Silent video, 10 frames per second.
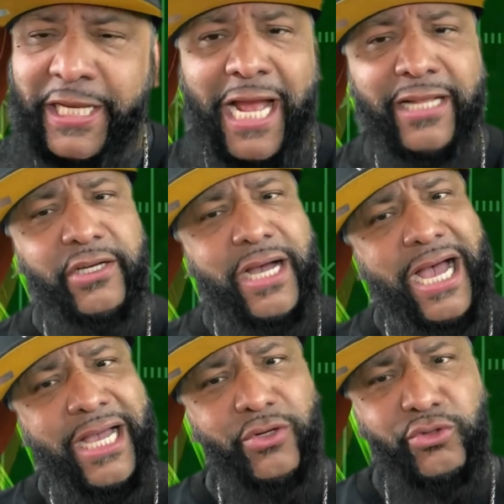had the
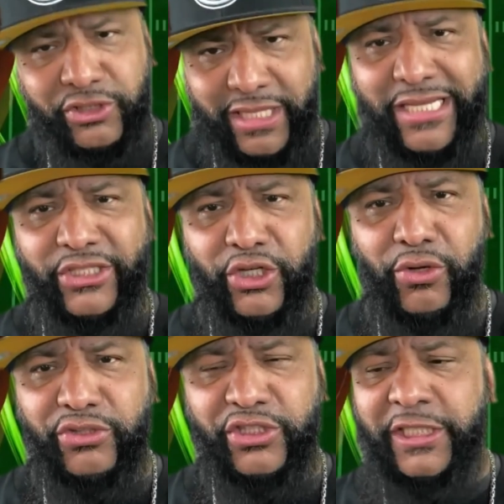Ohio State
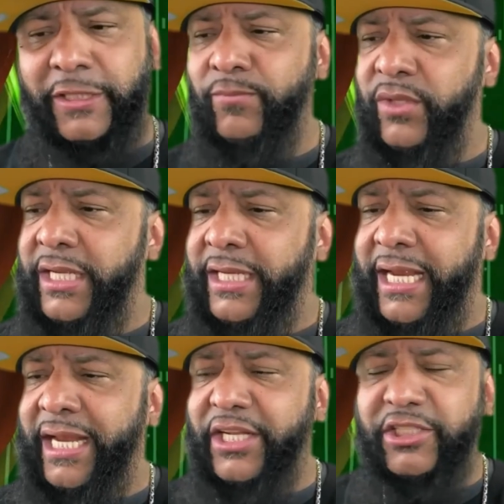jersey.
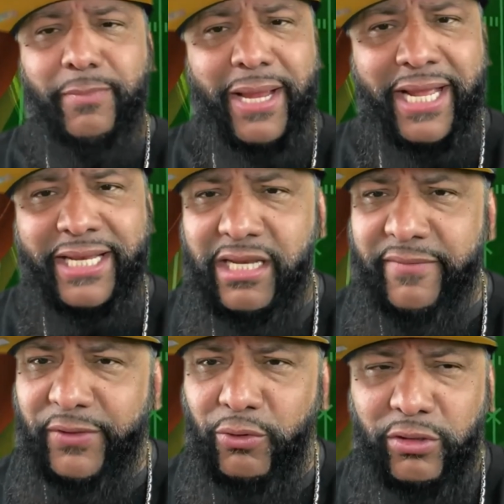And this man
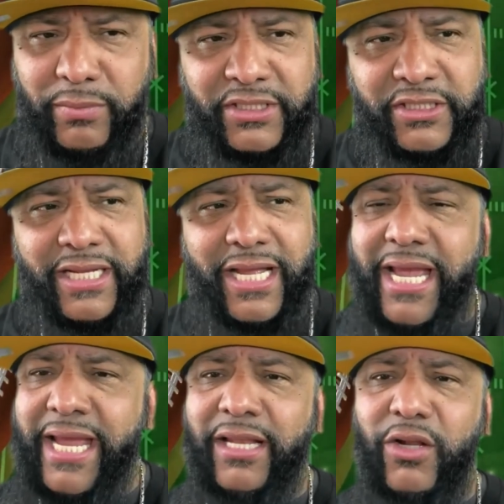interviewed him and said,
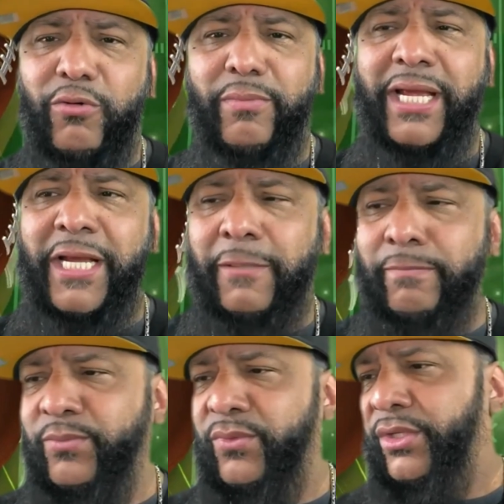hey, little man,
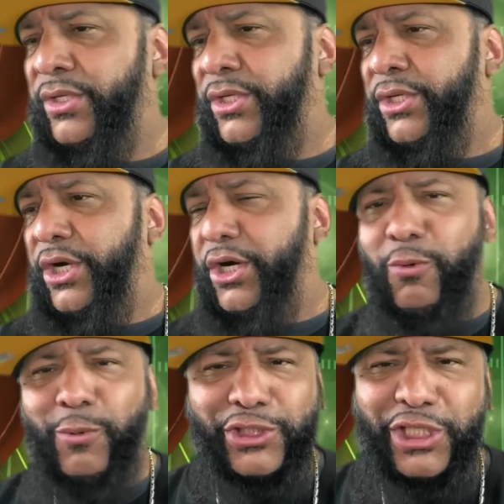uh,
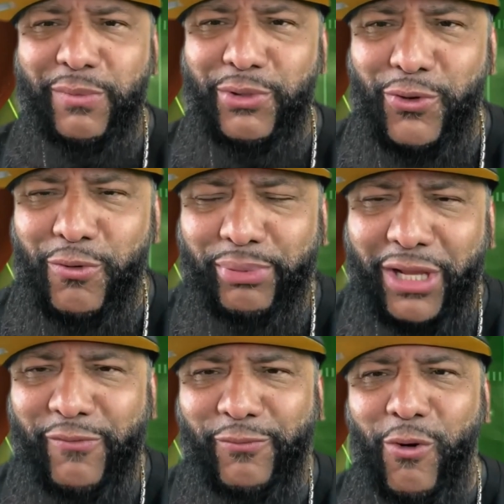what team you going to
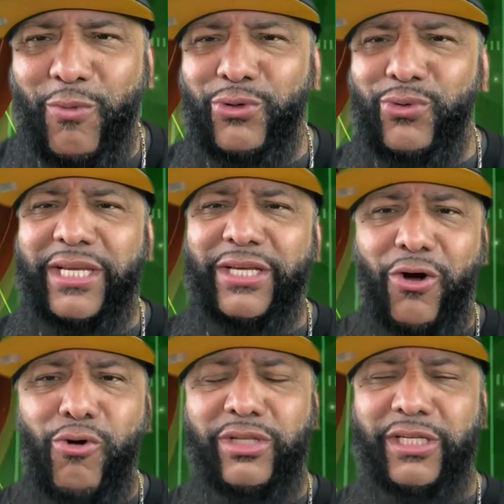play for when you get
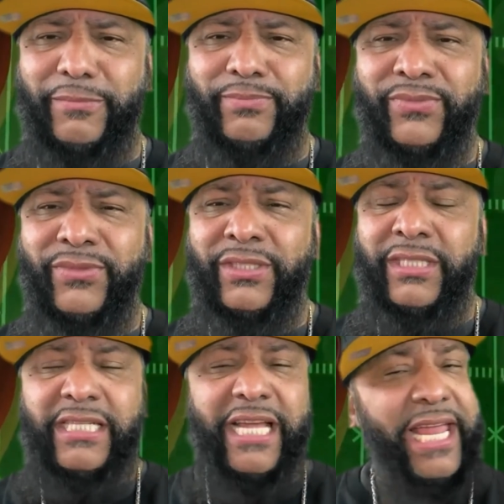older?
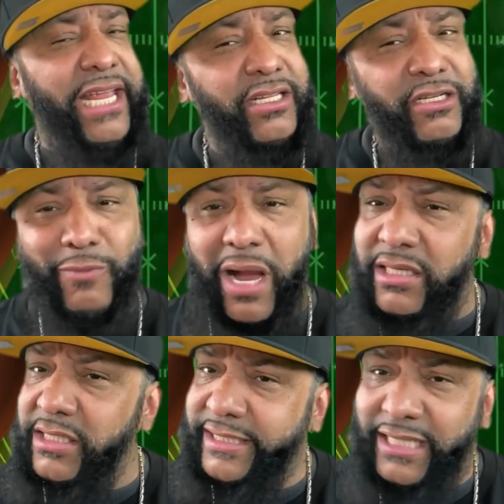And he looked right in
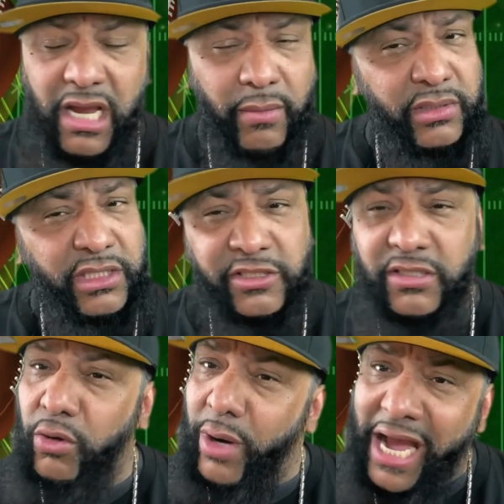the camera. He said,
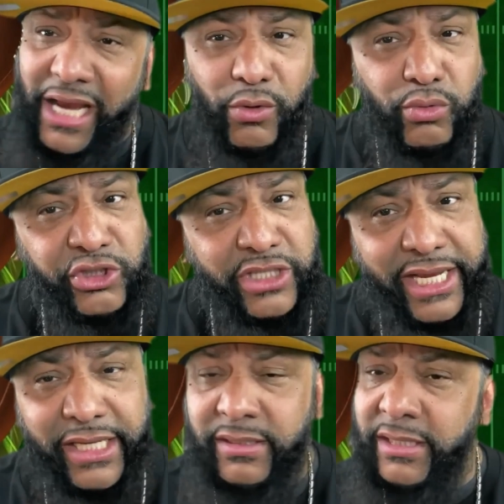Ohio
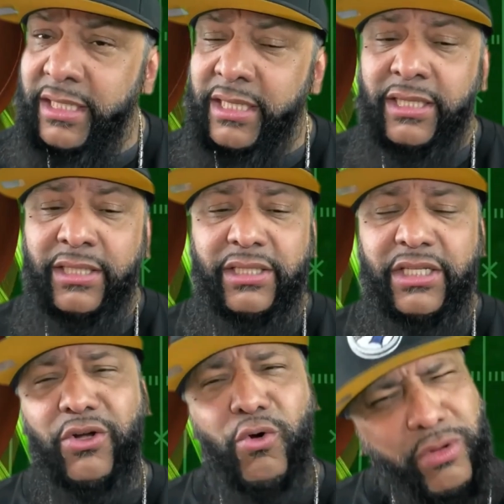State. He
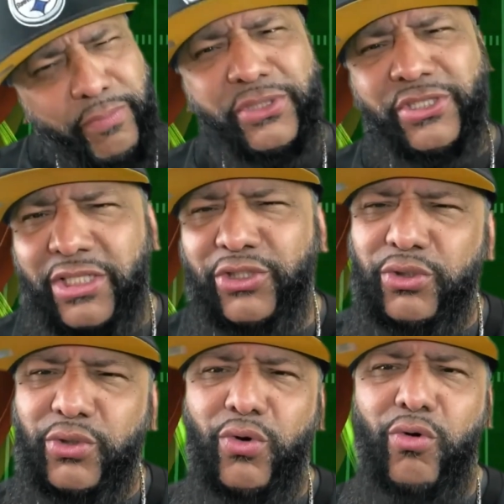go, what position
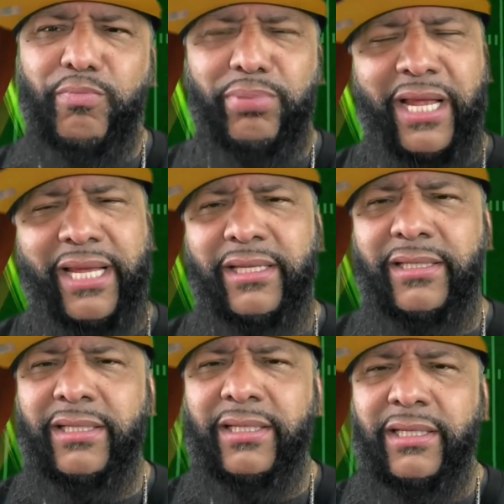you going to play?
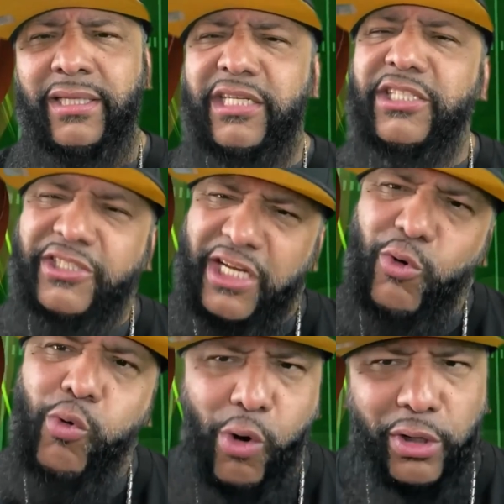He said,
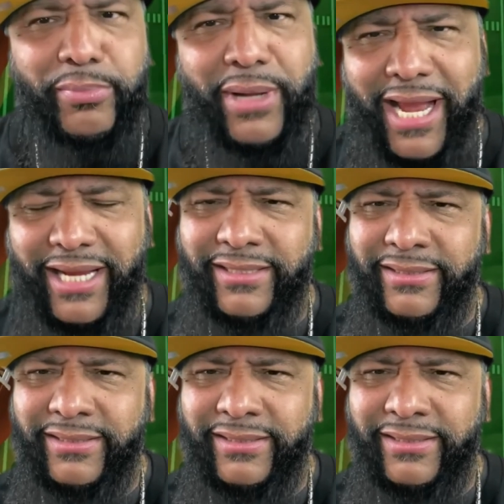quarterback.